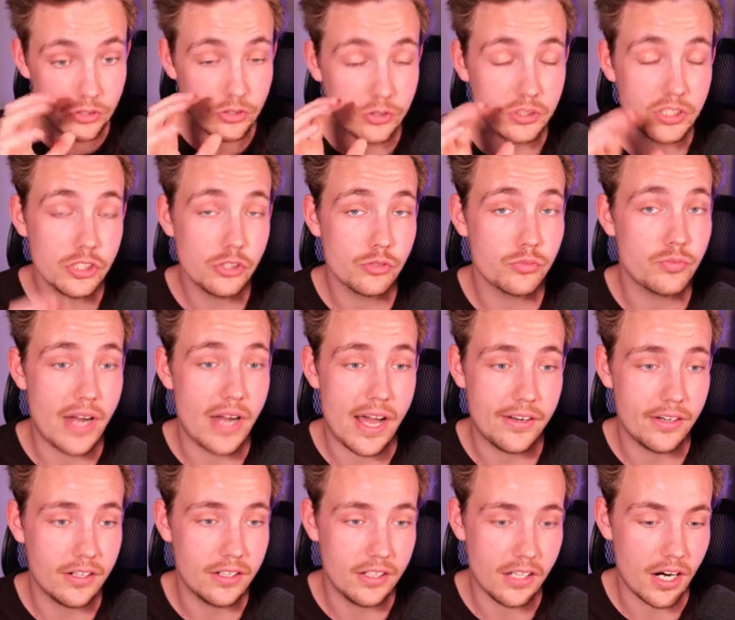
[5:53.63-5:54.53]
so this is
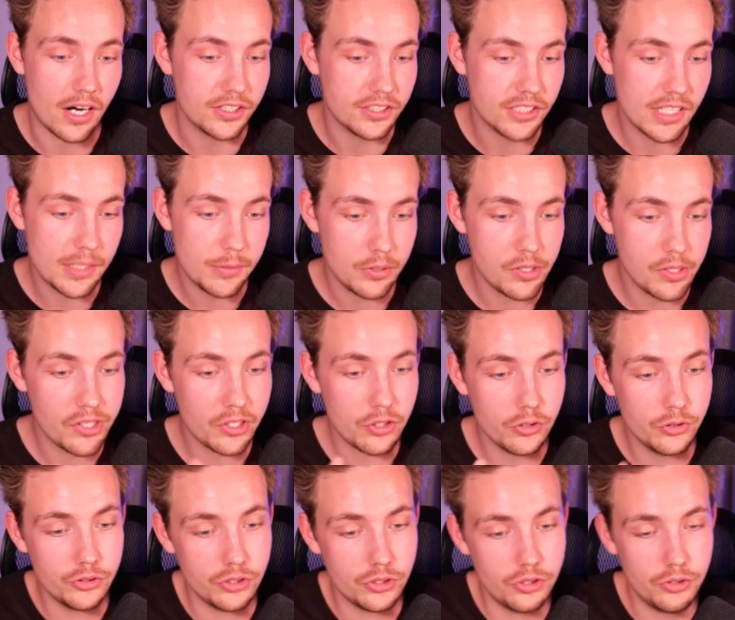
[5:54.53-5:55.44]
rather large image
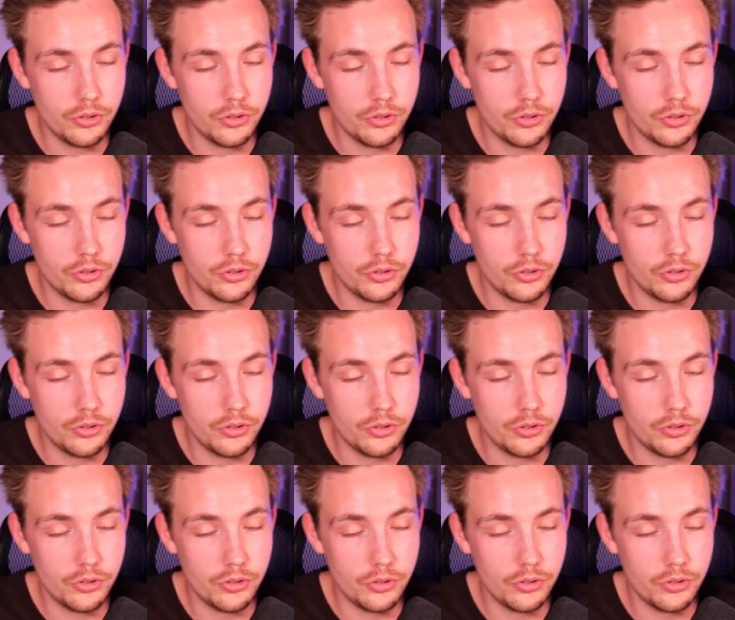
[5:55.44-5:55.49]
resolution.